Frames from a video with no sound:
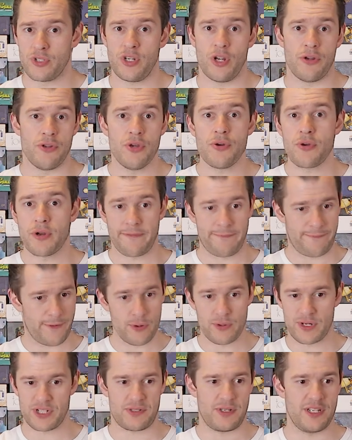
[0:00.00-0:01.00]
You know, you could
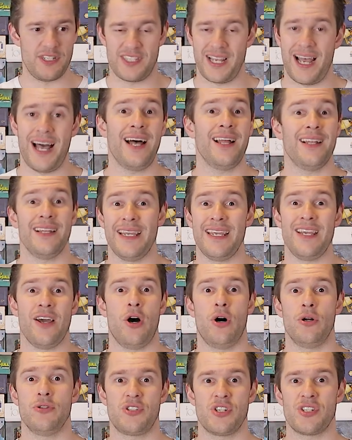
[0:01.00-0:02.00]
focus entirely
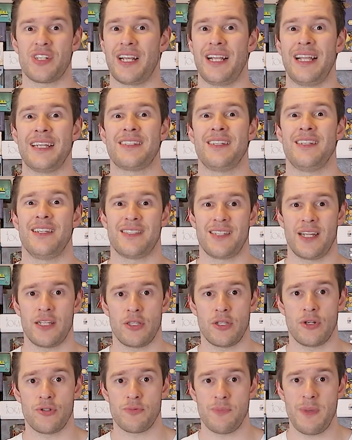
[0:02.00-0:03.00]
on just collecting a ton
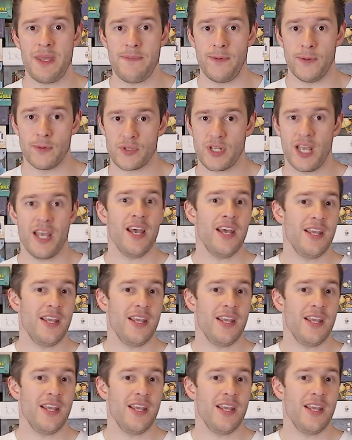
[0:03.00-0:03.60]
of those meeples.